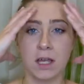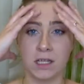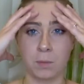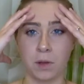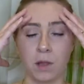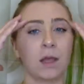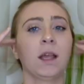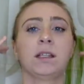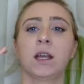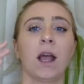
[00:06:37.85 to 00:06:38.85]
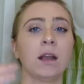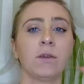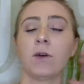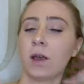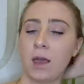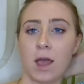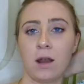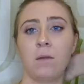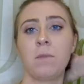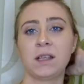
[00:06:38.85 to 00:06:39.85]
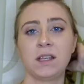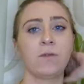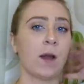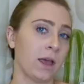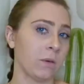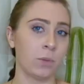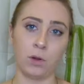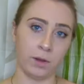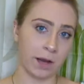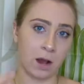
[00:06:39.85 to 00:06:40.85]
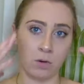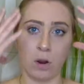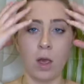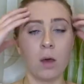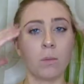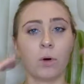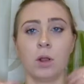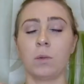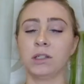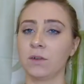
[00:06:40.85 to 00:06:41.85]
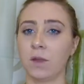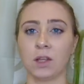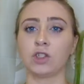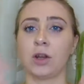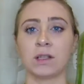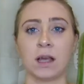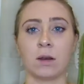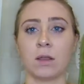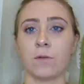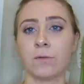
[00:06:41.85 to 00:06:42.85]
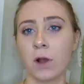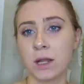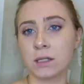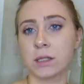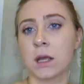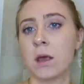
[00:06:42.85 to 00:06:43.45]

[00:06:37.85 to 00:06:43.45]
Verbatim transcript: I typically like to kind of, again, messify it, pull it out, pull a bunch of like strands out in the front.